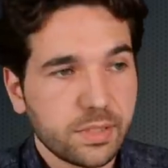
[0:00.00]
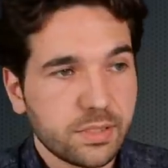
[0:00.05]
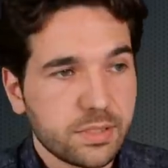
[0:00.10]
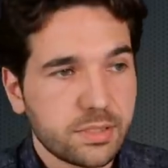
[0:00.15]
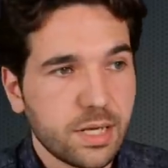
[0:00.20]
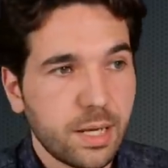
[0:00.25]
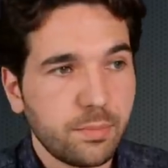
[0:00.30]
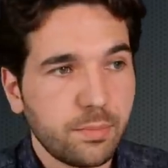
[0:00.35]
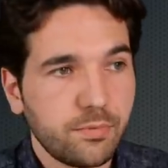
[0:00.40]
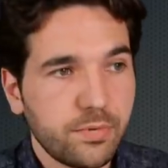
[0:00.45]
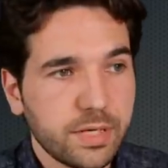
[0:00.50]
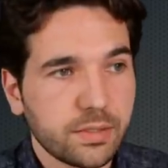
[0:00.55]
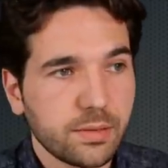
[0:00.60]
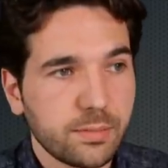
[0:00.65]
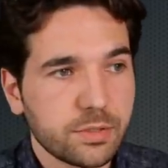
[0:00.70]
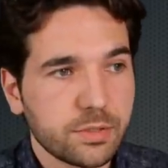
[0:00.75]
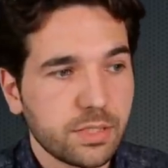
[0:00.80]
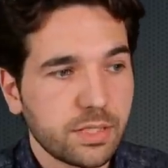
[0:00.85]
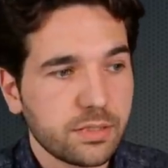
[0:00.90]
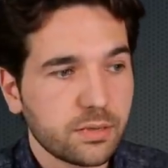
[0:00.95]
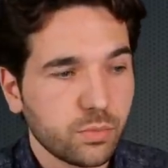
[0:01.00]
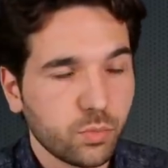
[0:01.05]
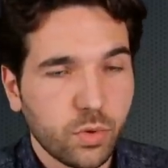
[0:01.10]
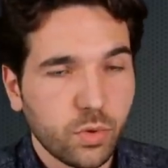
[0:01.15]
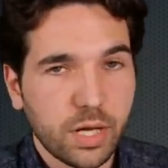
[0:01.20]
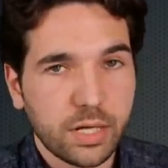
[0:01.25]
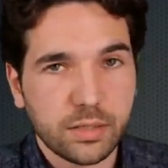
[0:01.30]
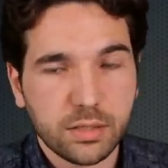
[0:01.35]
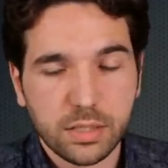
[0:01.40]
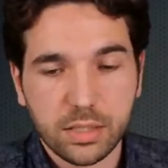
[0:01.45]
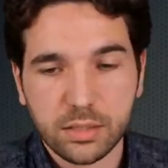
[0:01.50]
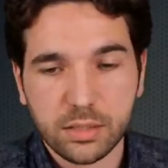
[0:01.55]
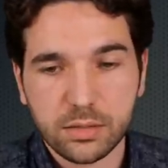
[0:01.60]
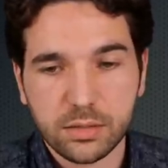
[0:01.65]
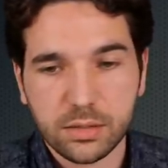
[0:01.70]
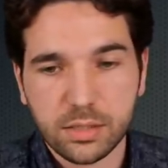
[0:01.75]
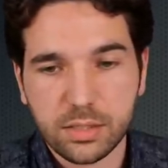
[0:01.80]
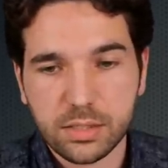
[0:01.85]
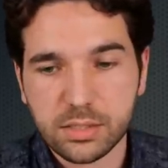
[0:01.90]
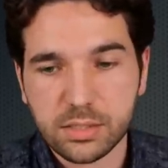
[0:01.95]
some victims, at least one
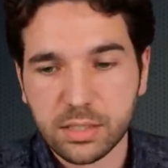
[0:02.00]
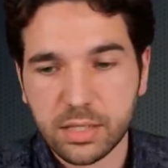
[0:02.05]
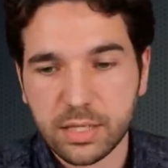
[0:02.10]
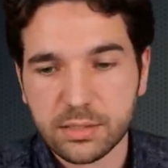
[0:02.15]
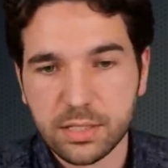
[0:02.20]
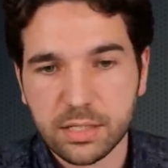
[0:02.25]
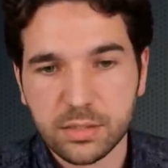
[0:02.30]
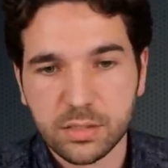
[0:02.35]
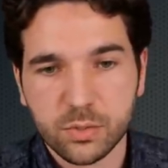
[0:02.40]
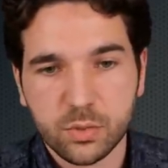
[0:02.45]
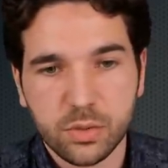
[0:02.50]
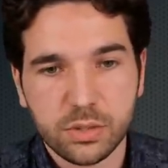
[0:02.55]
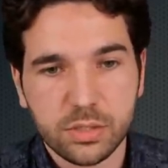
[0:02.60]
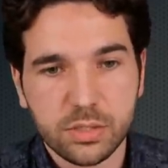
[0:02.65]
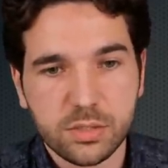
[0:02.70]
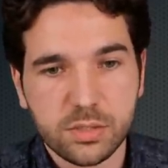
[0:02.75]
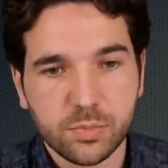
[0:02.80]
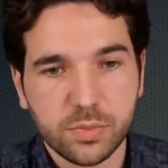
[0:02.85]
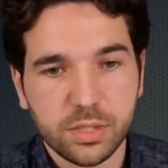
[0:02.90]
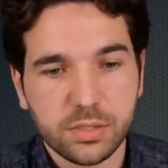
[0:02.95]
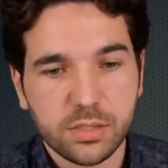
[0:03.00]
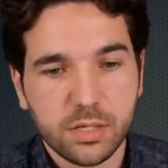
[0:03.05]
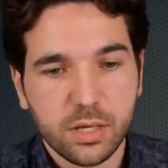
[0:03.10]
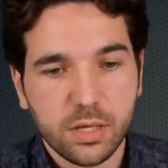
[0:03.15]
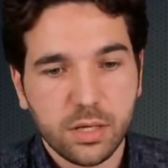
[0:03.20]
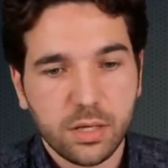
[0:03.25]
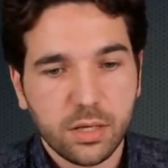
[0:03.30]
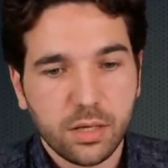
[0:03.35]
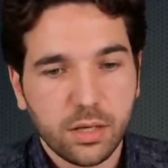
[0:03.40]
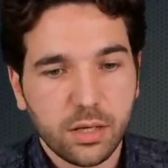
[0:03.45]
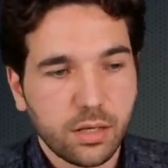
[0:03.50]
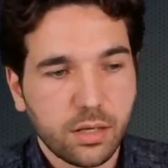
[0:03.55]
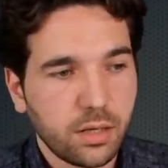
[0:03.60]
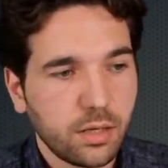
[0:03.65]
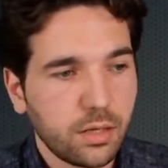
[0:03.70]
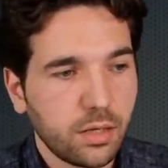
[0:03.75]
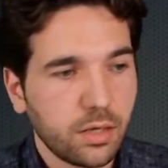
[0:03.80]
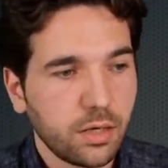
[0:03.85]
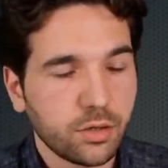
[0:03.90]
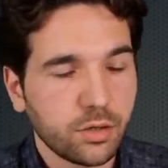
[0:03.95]
in this case that's quoted in this piece,
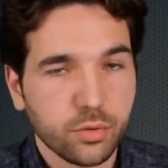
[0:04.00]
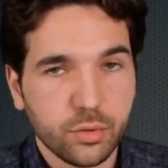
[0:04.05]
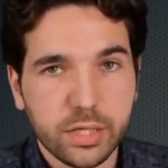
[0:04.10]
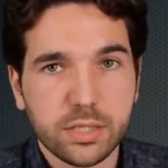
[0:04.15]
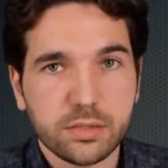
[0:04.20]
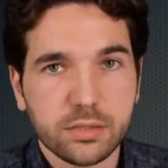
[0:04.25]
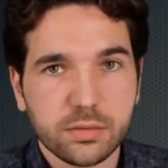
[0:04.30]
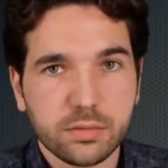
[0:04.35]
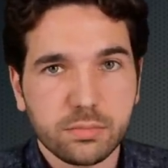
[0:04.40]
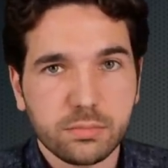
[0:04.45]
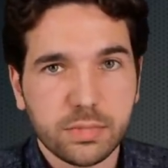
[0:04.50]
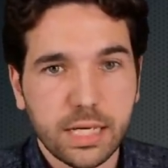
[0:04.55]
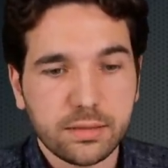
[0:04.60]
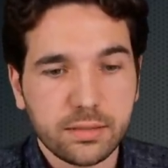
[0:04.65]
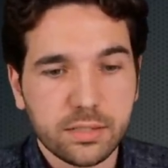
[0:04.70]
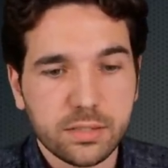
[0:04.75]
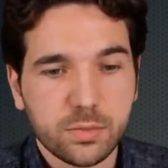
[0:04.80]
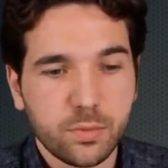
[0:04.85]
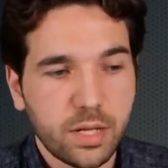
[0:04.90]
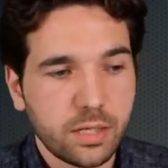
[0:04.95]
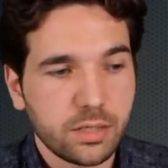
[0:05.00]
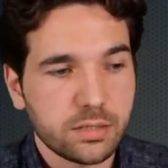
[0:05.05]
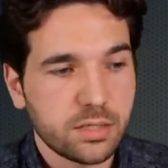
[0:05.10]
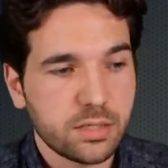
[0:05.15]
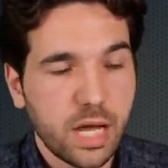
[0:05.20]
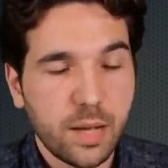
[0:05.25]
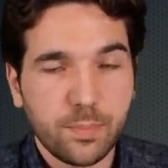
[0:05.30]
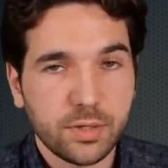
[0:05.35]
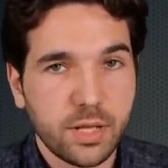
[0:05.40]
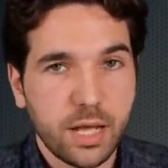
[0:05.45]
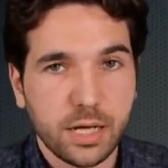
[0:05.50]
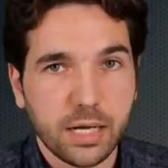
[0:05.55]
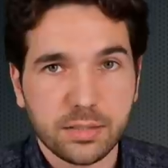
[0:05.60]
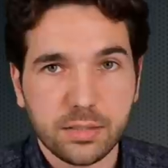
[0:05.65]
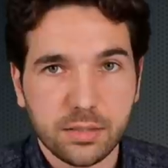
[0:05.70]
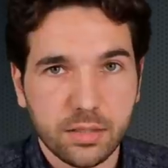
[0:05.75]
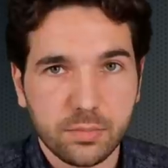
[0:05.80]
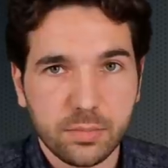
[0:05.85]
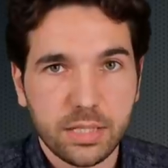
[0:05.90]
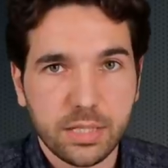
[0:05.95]
agrees that this money does not belong
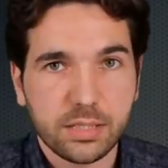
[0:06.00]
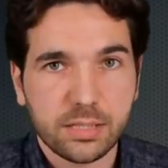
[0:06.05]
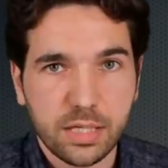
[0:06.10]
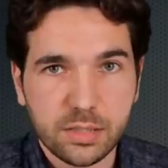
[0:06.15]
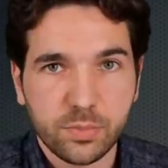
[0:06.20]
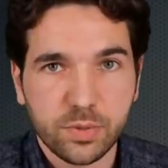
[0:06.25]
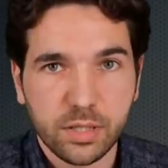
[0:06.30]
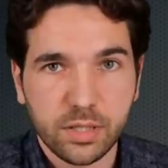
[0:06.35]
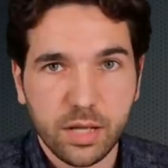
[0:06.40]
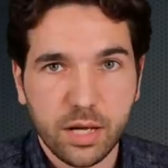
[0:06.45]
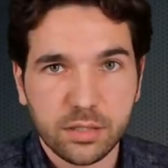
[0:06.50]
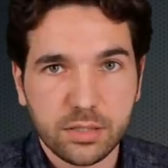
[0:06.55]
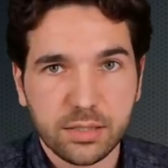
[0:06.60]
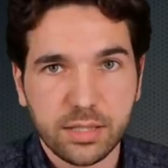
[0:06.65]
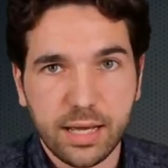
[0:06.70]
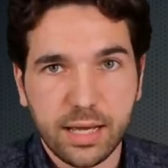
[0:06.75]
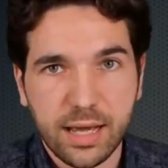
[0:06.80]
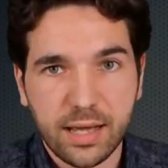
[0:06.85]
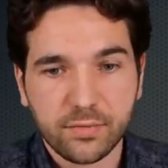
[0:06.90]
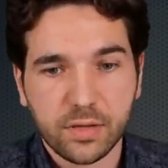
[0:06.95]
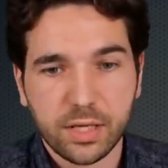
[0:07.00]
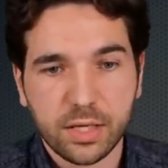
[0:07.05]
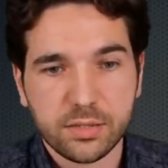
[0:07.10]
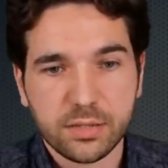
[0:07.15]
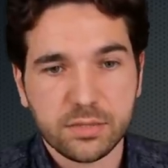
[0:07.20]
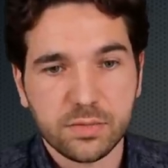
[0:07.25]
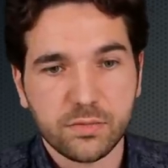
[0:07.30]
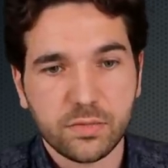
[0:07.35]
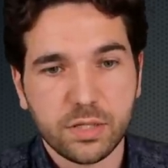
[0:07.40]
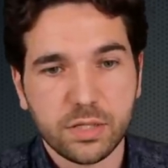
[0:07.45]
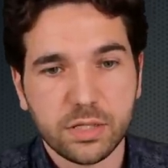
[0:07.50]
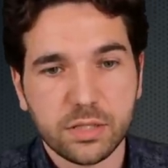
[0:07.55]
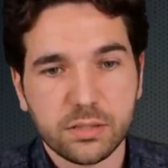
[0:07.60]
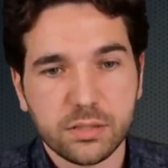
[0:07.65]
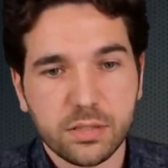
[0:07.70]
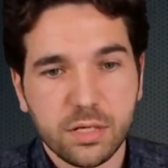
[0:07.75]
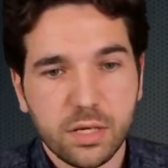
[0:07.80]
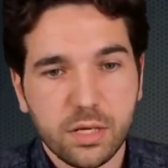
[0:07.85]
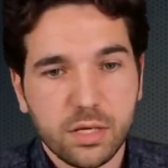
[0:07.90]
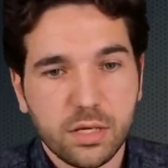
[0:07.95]
to them. It does belong to the Afghan
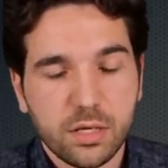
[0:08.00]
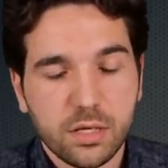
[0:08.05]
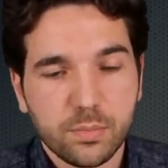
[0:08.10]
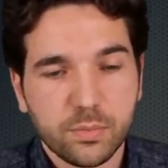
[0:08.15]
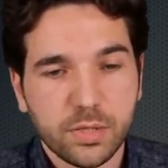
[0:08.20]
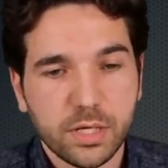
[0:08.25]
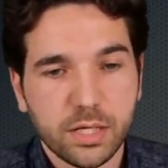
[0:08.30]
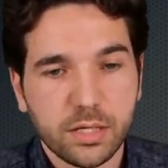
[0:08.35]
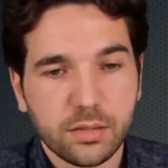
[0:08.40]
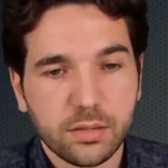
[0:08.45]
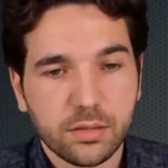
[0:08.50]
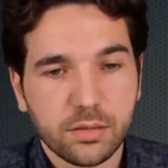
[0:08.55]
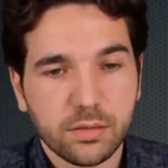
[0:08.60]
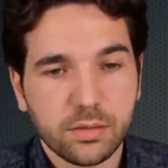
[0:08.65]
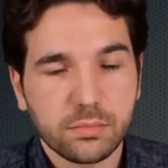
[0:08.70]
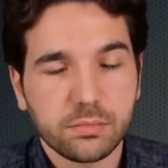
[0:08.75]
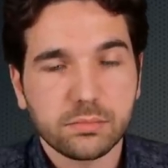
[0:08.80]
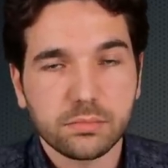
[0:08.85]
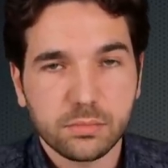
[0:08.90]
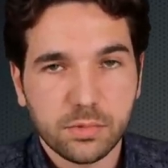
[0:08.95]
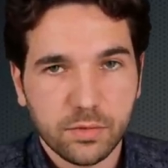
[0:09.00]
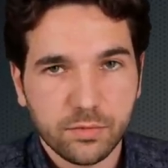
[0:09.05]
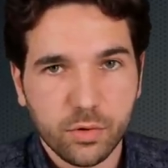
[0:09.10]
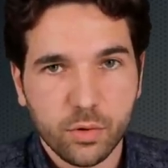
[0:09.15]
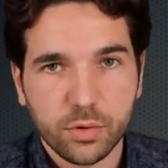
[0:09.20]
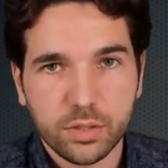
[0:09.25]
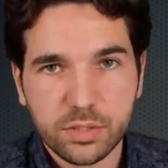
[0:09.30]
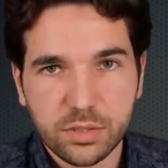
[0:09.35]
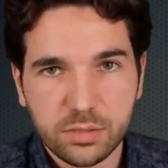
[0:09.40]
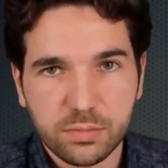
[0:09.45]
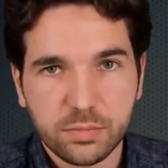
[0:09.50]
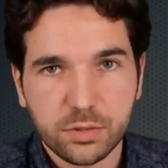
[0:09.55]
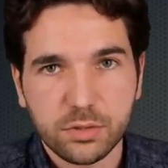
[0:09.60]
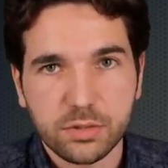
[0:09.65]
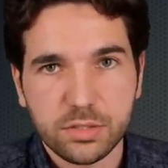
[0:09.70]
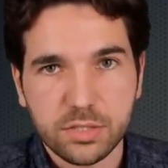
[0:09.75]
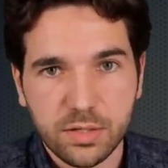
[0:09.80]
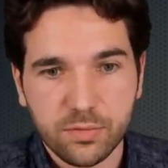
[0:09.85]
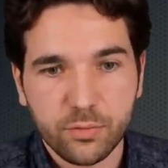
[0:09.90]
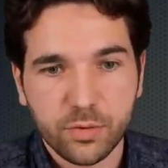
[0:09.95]
civilians. But of course,
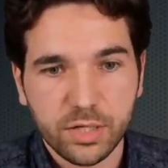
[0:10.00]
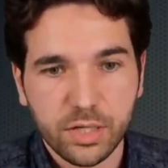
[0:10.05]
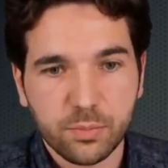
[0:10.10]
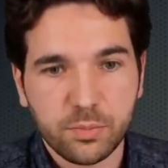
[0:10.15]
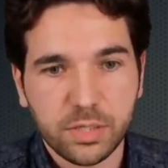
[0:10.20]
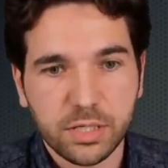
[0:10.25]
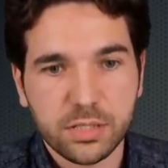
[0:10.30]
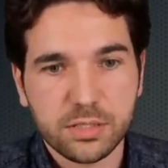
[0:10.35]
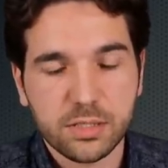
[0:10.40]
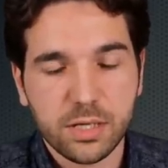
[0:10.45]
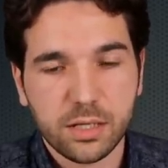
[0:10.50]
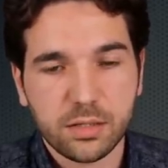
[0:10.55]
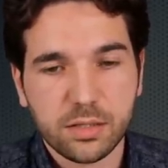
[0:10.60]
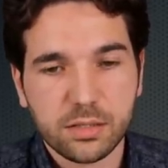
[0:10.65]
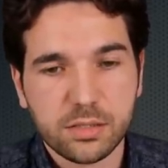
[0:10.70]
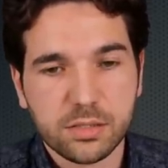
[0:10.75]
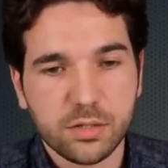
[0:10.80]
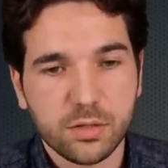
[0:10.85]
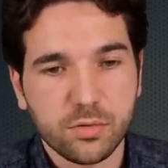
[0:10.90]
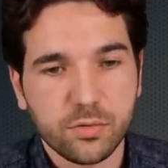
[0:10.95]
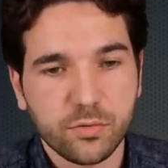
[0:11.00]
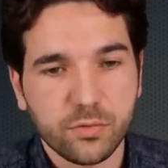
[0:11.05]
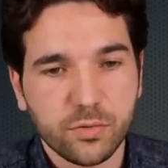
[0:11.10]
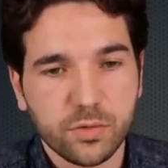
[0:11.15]
there's differing opinions on this. So